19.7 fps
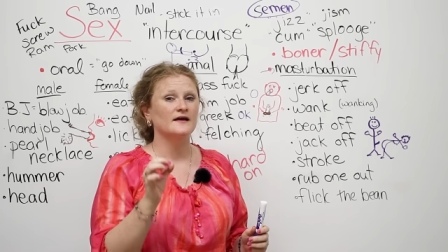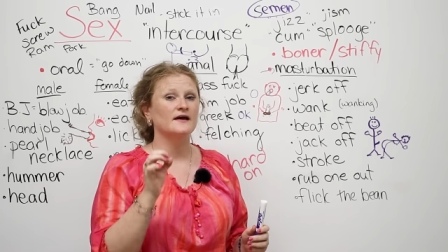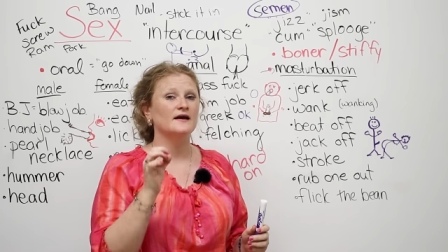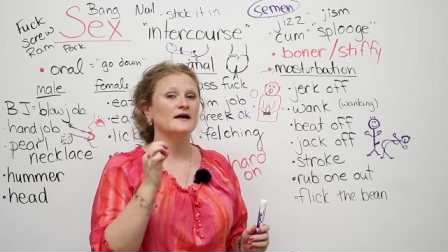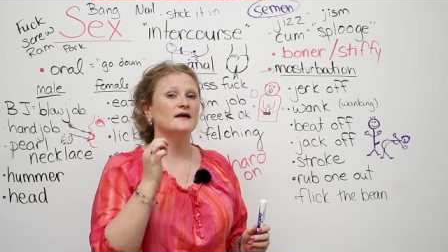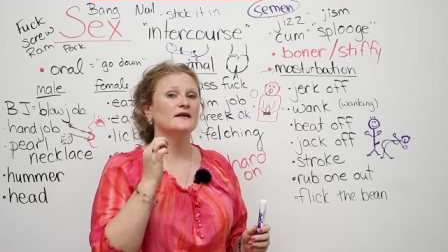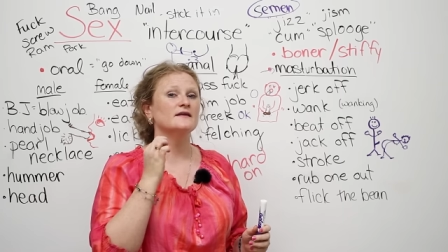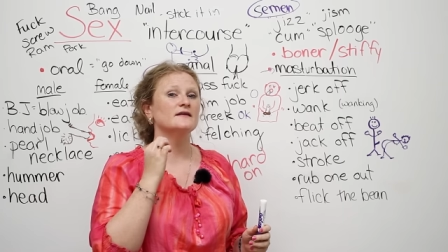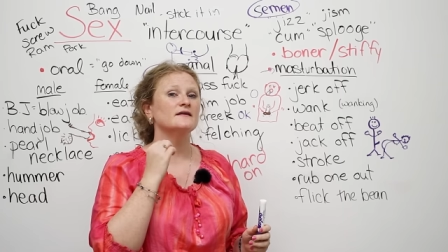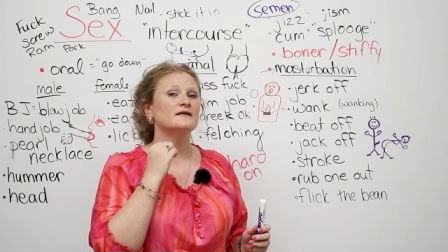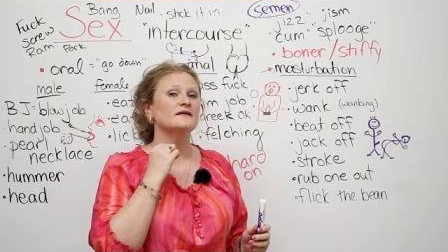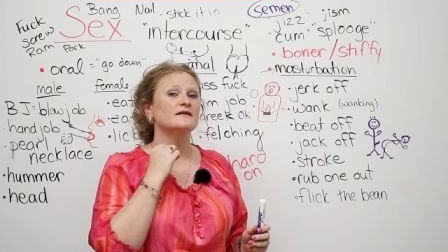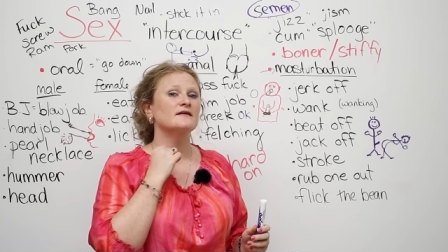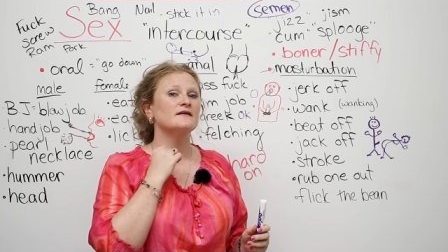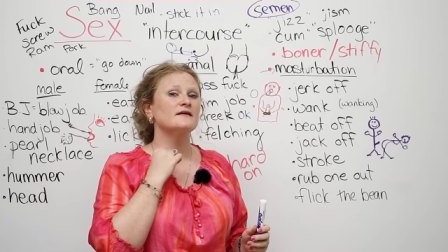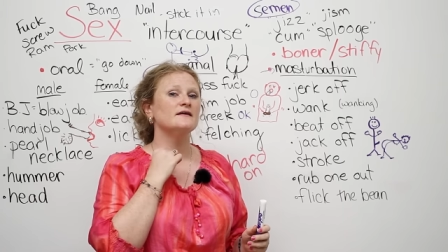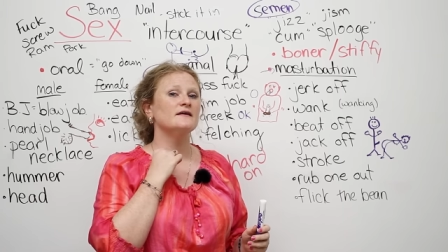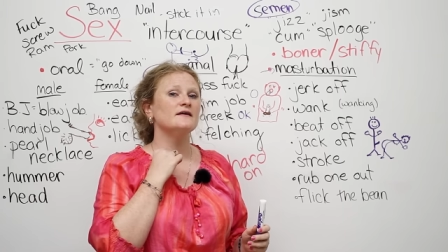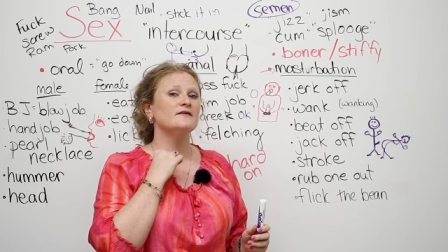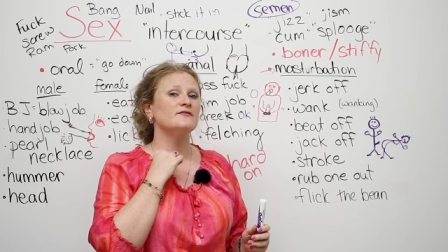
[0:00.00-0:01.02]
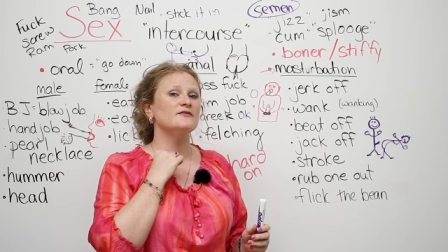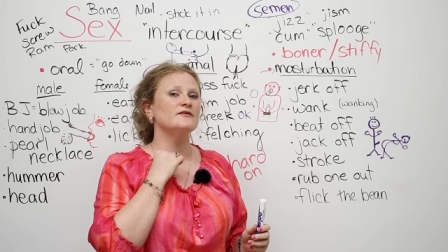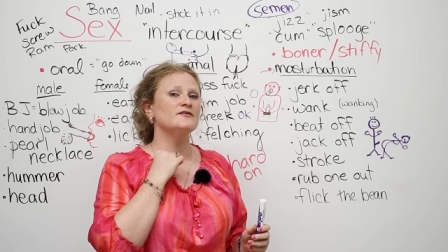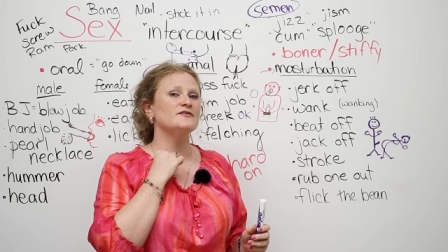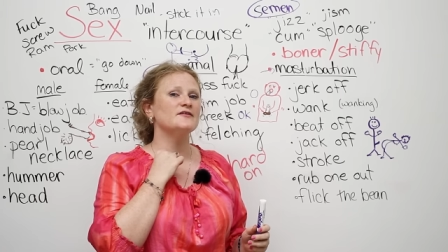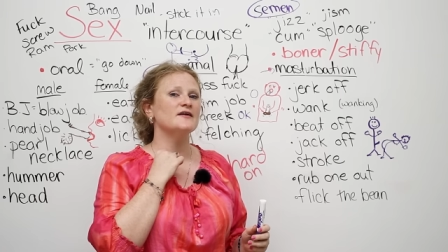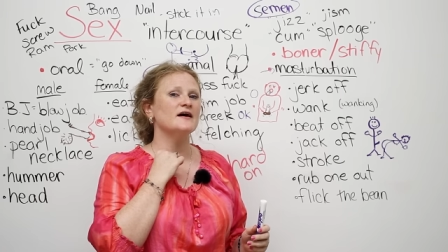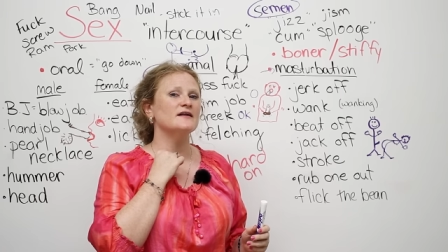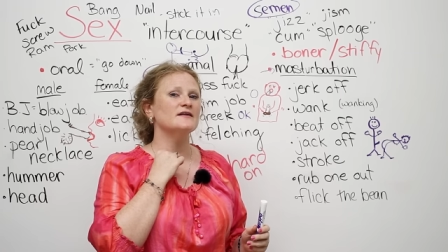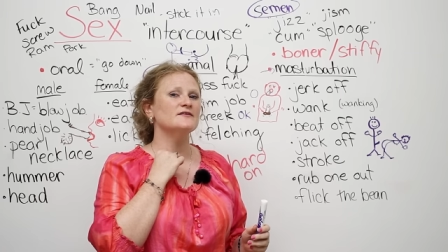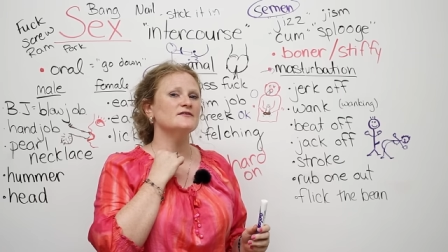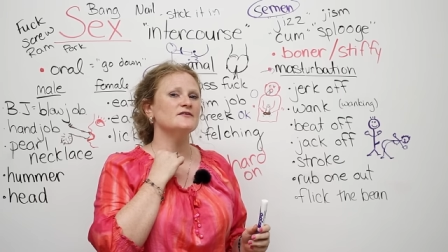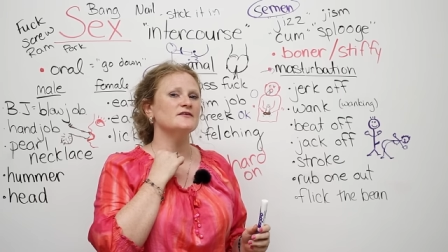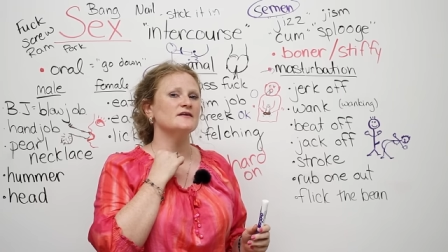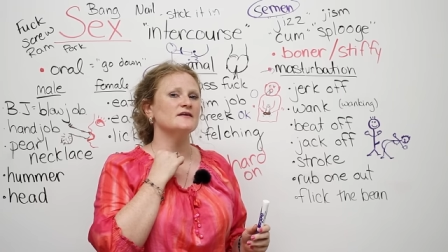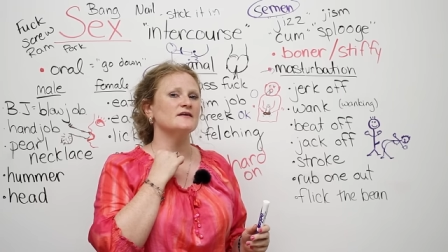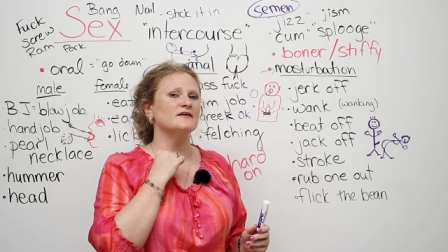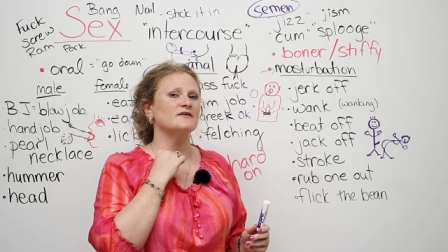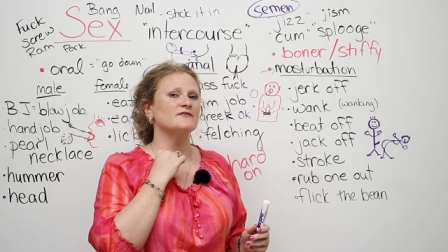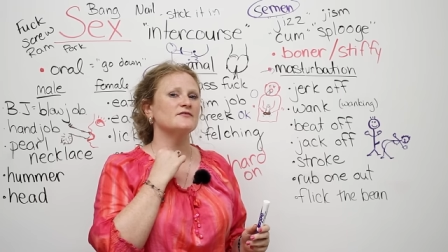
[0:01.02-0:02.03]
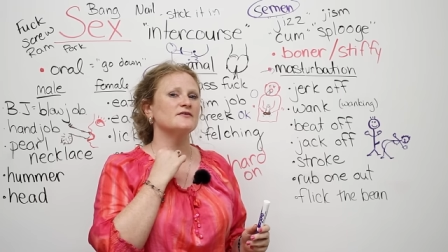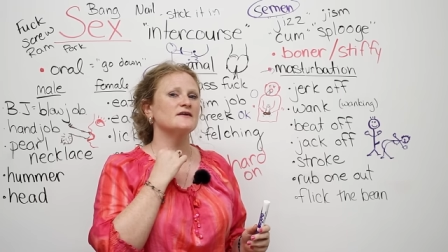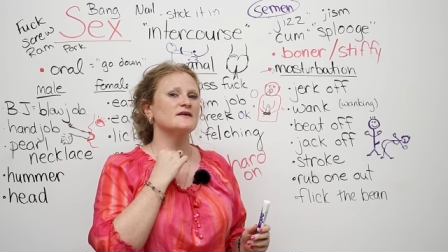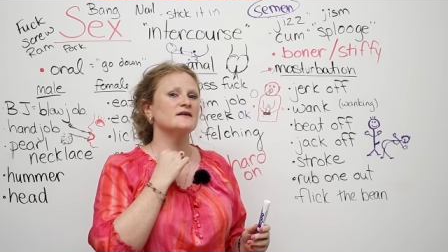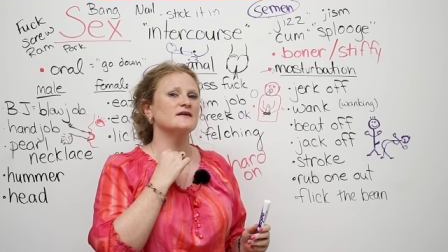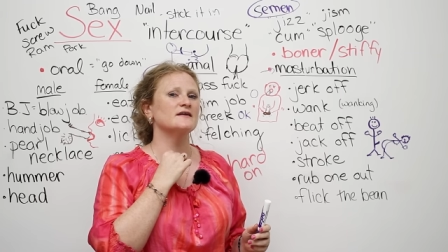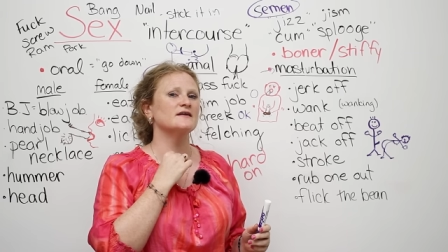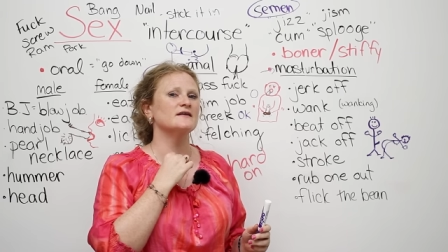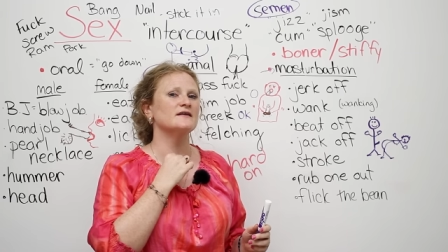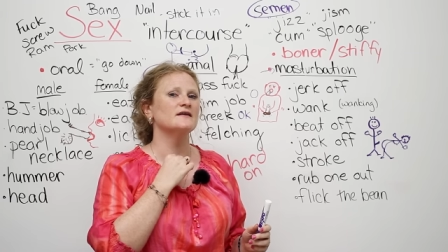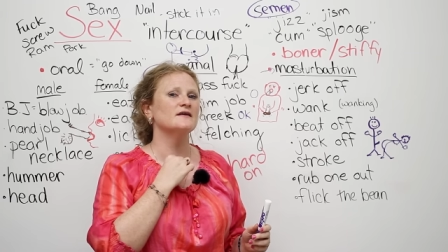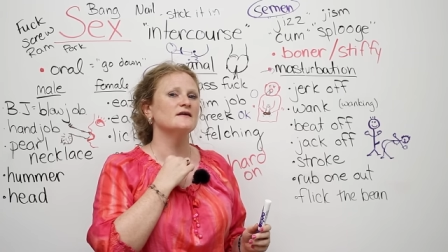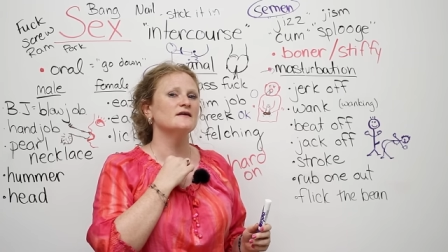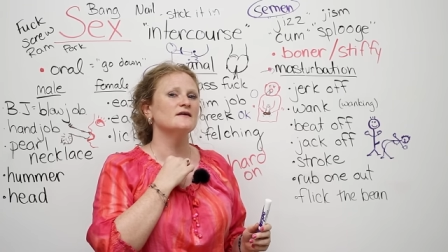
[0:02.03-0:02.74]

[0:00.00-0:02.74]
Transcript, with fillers: and if he's talented enough, he can